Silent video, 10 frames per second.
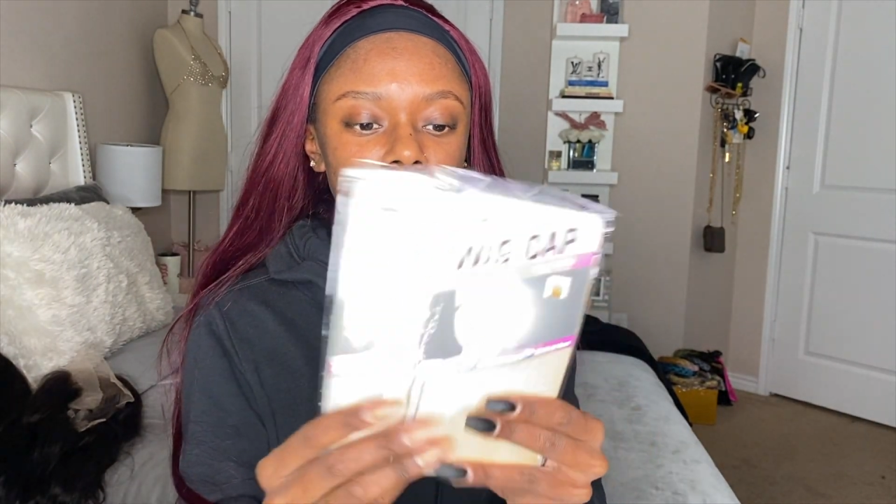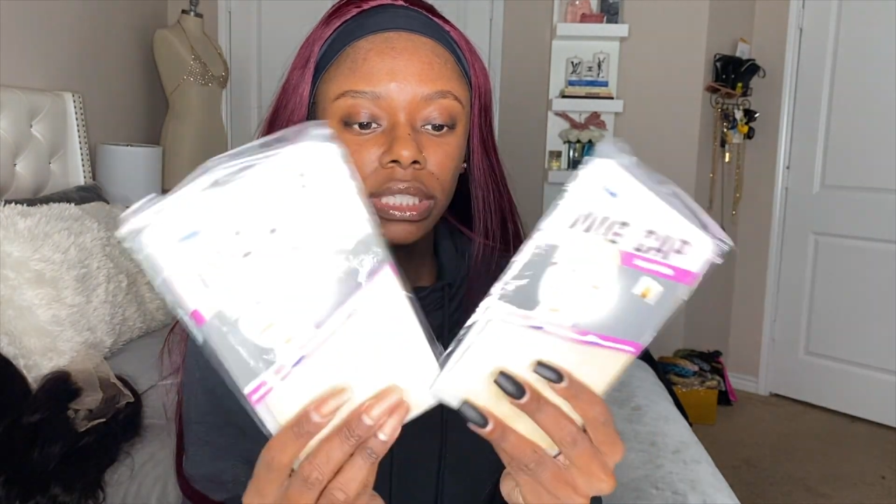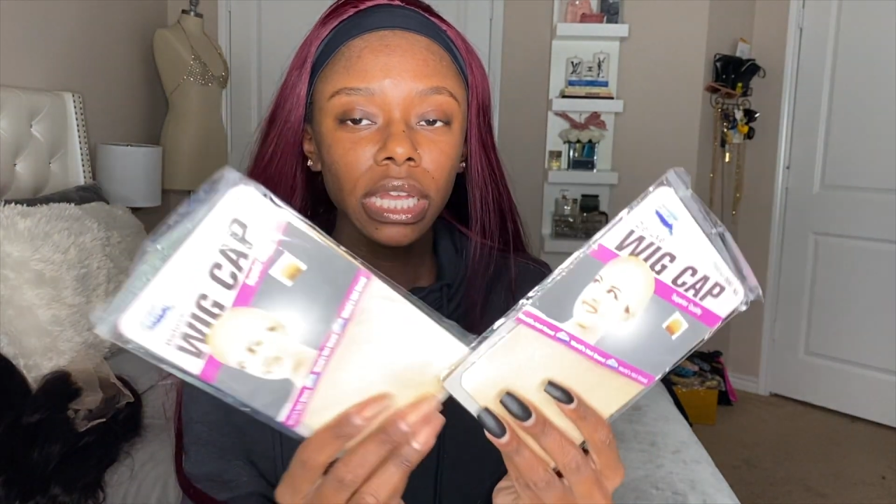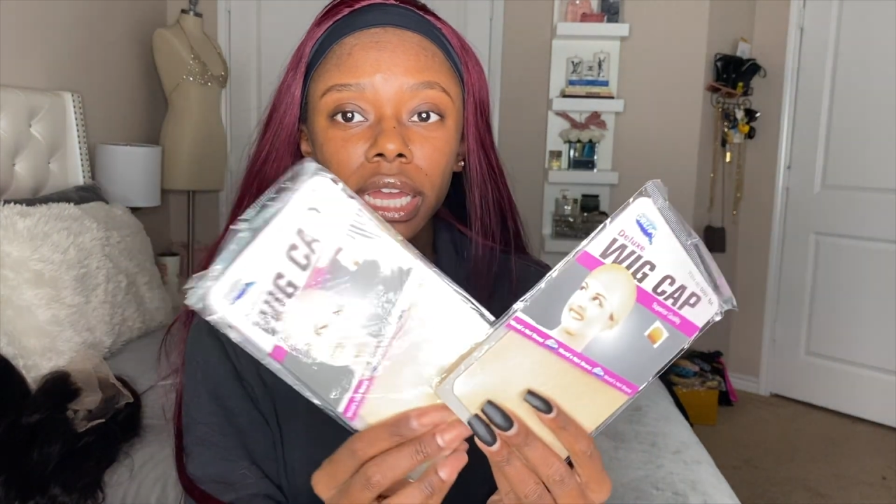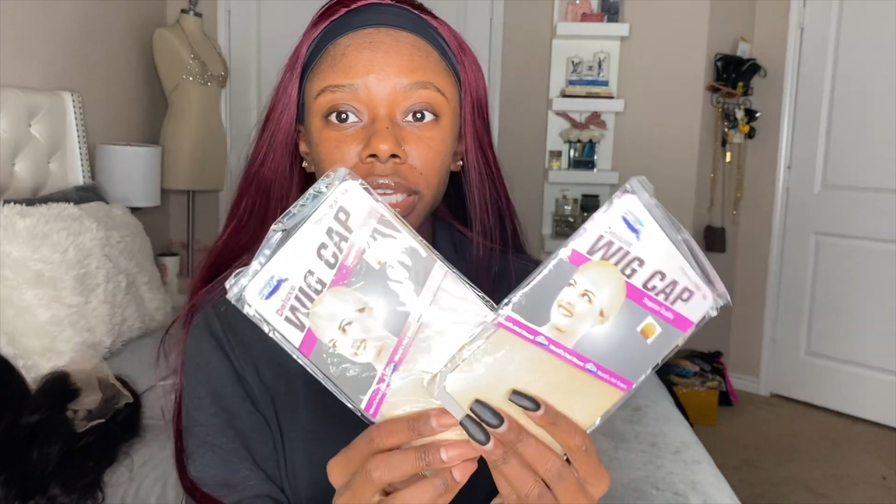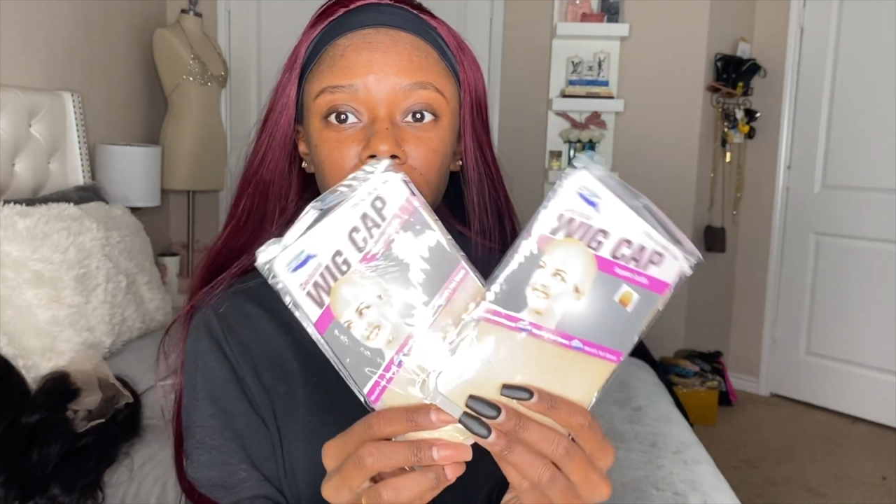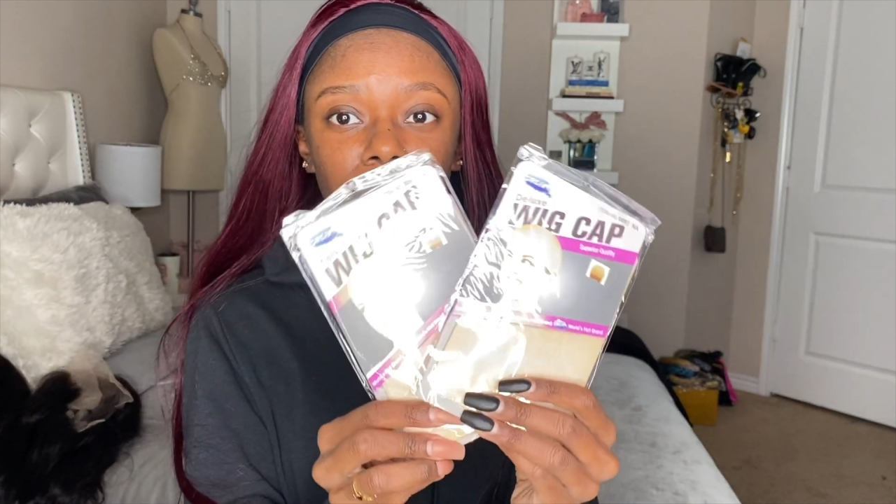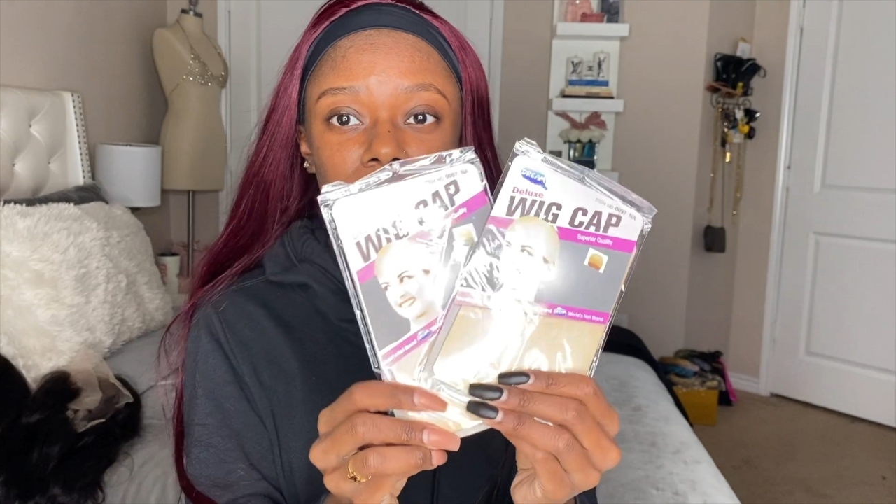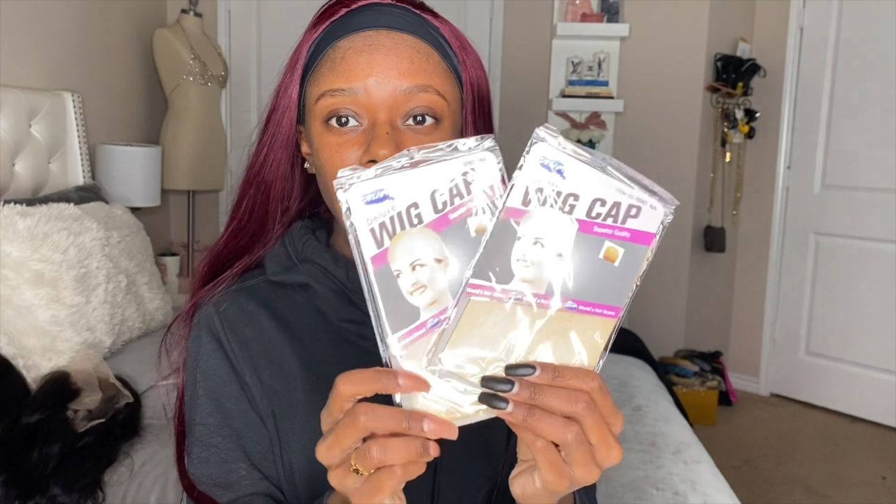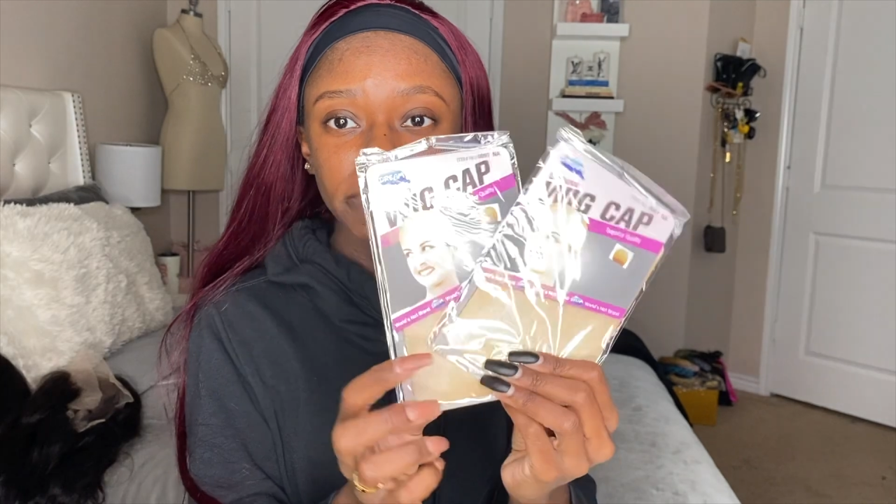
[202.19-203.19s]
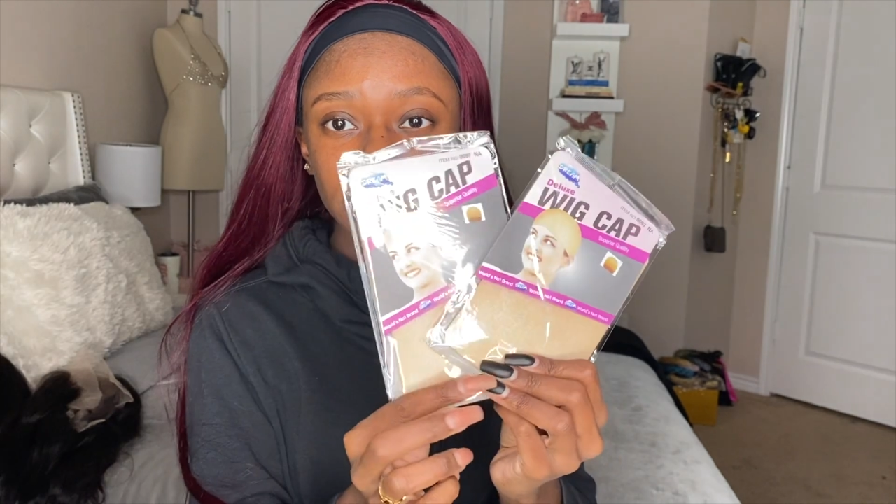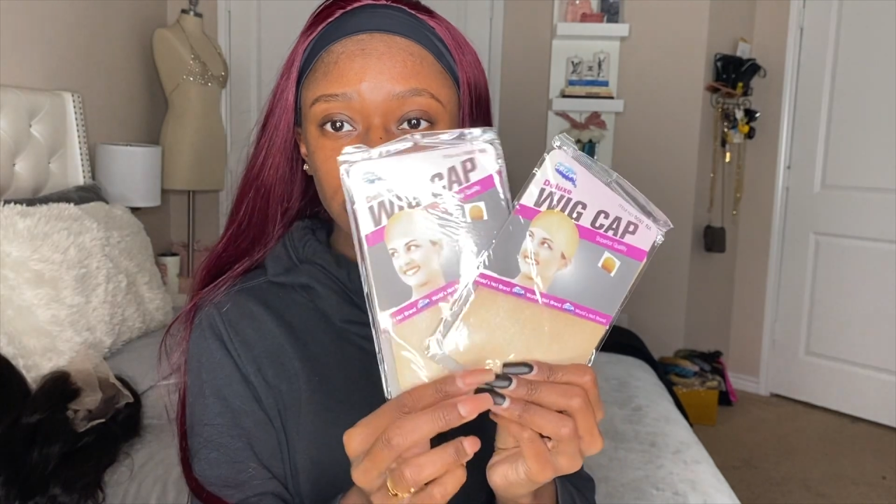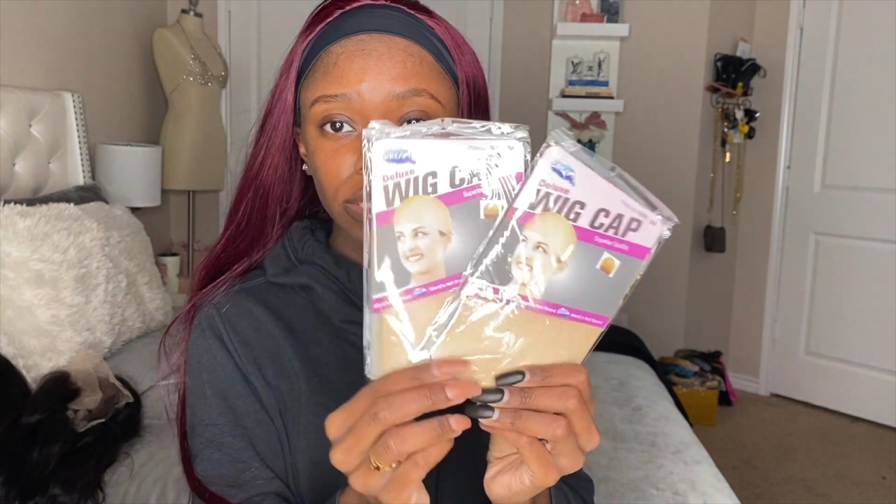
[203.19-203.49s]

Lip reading: stocking caps,